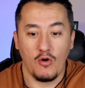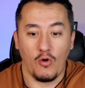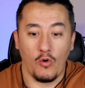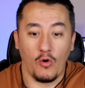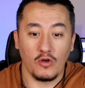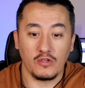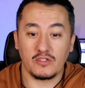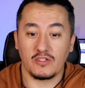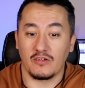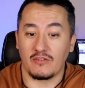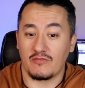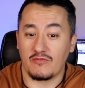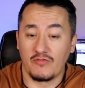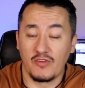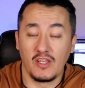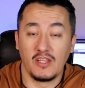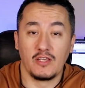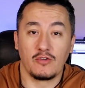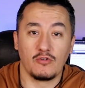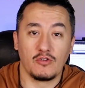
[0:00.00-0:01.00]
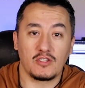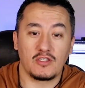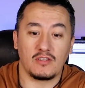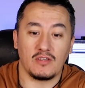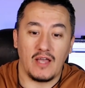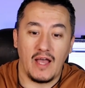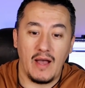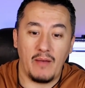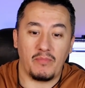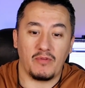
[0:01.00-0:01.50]
Also really
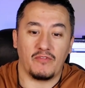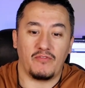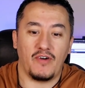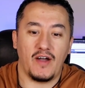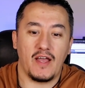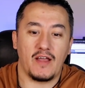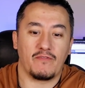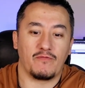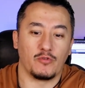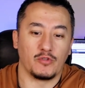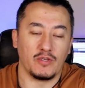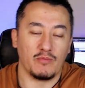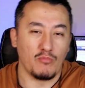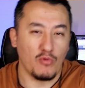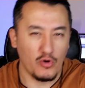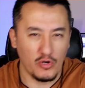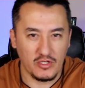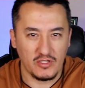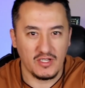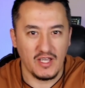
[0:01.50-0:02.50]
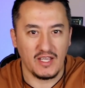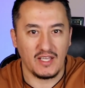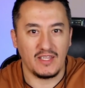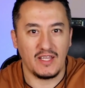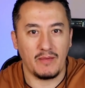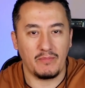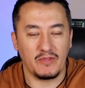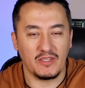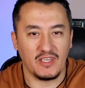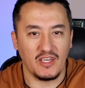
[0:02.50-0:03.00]
good amplifier for the motorcycle
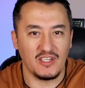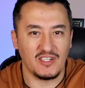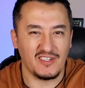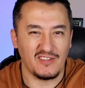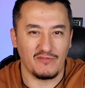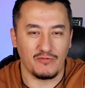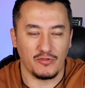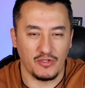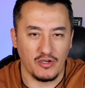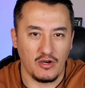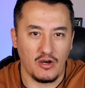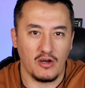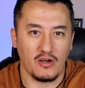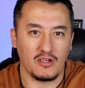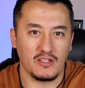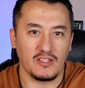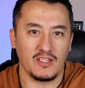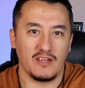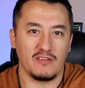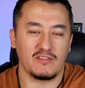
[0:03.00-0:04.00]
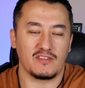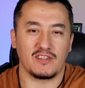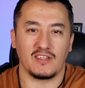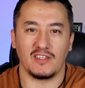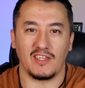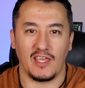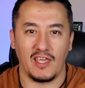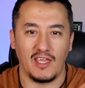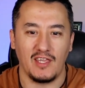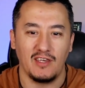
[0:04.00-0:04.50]
application, for the Harley
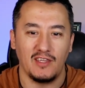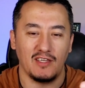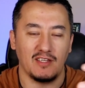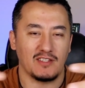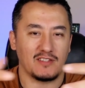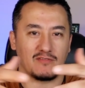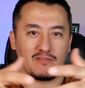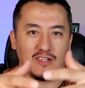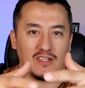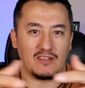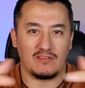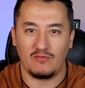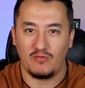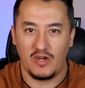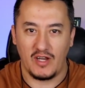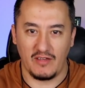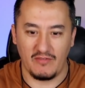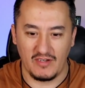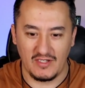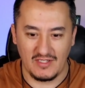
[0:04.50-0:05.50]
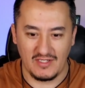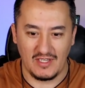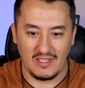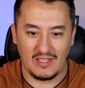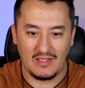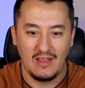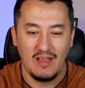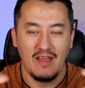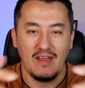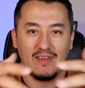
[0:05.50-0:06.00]
Davidson, Indians, right, whatever is
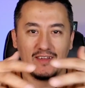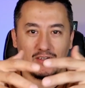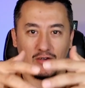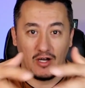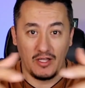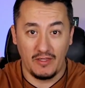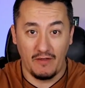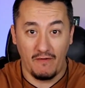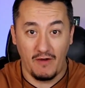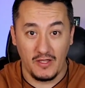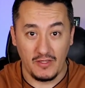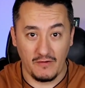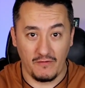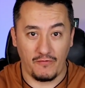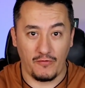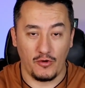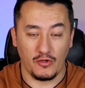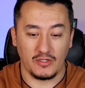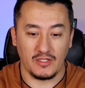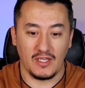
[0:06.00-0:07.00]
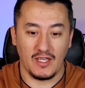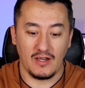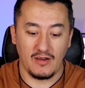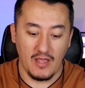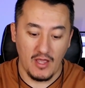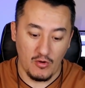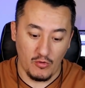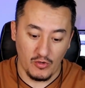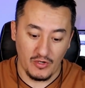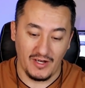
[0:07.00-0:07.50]
like on the front
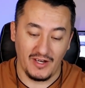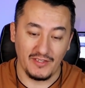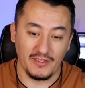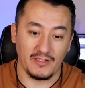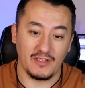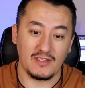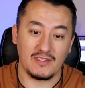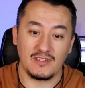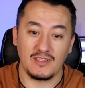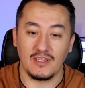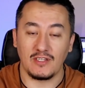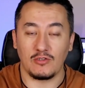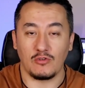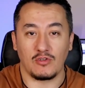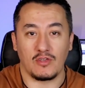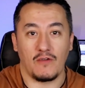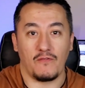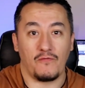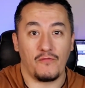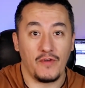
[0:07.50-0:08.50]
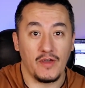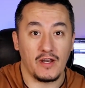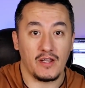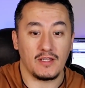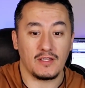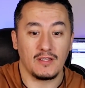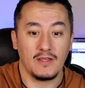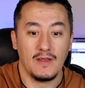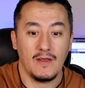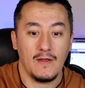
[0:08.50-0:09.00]
area or under the seat, you can fit
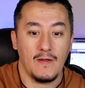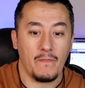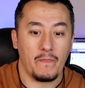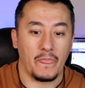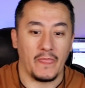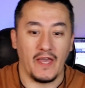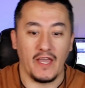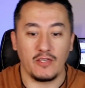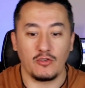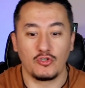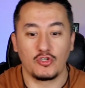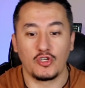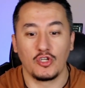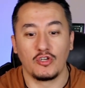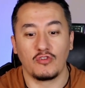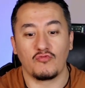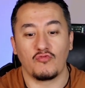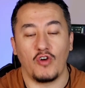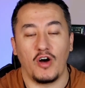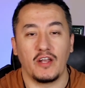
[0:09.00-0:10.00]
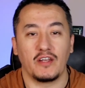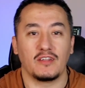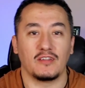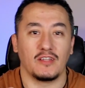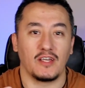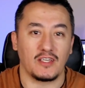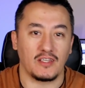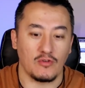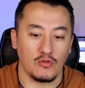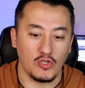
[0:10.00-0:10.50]
it. And you shouldn't run
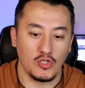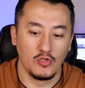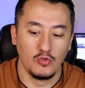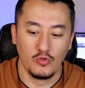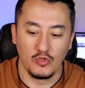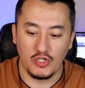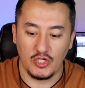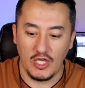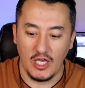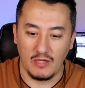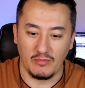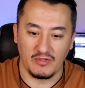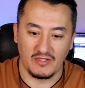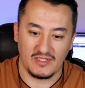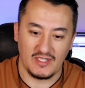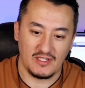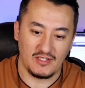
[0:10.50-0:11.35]
like huge cables.